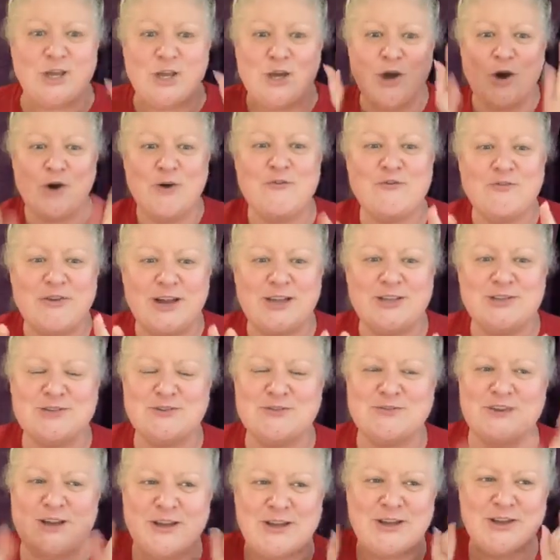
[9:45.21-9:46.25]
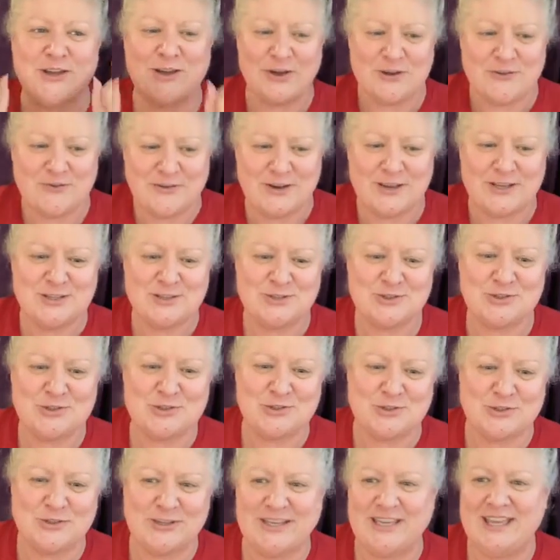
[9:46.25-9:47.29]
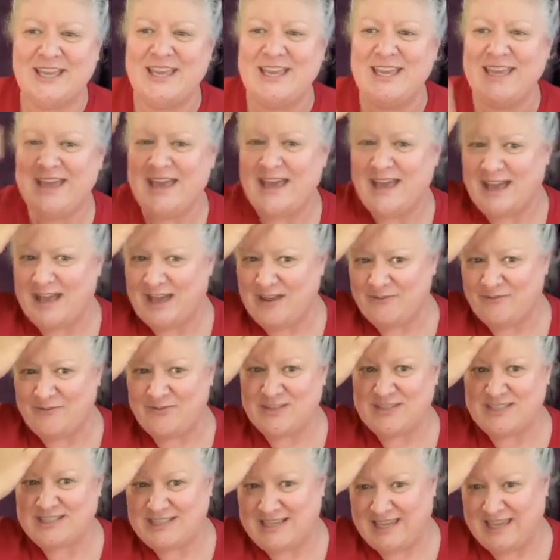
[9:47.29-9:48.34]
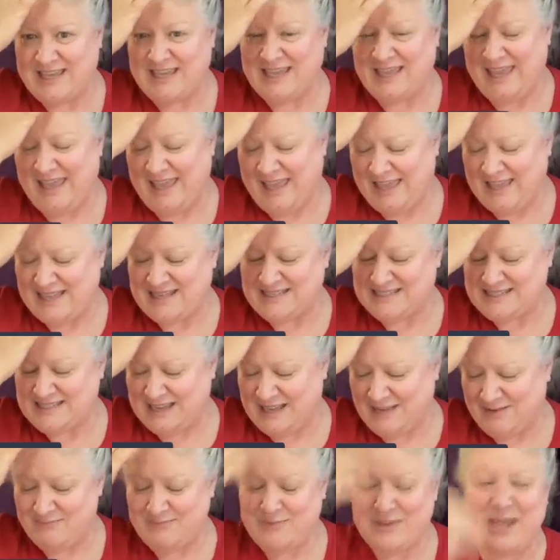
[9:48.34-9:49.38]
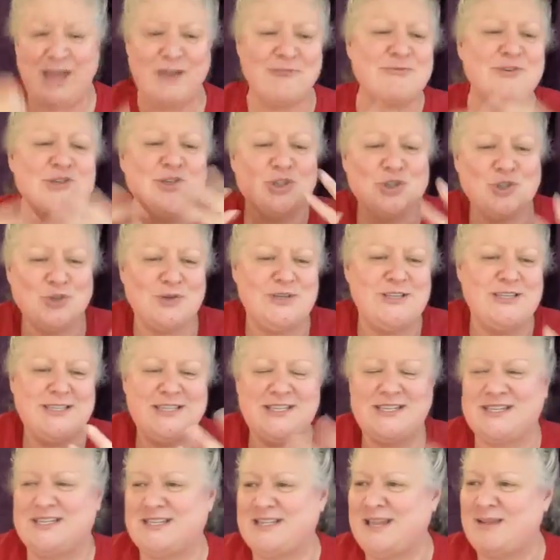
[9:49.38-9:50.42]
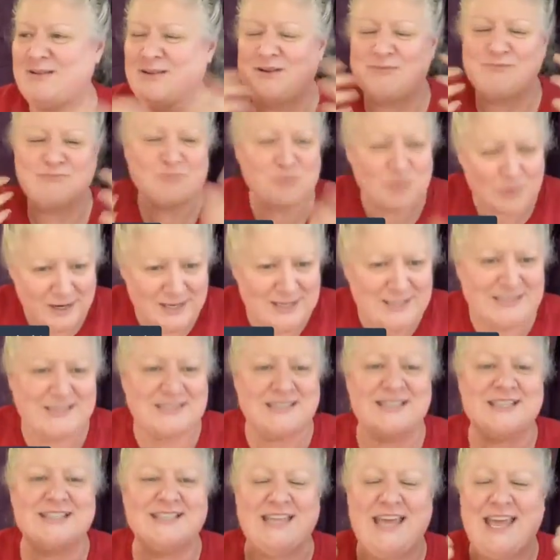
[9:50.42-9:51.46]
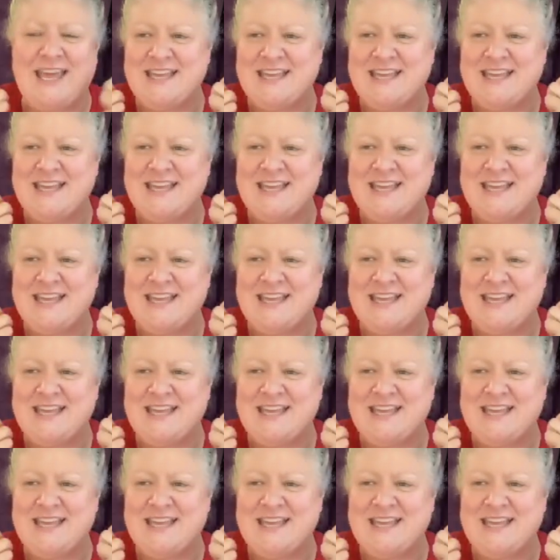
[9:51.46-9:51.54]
Go find your fun. Go find your joy um, for the day, and um, and rejoice in it, and embrace it.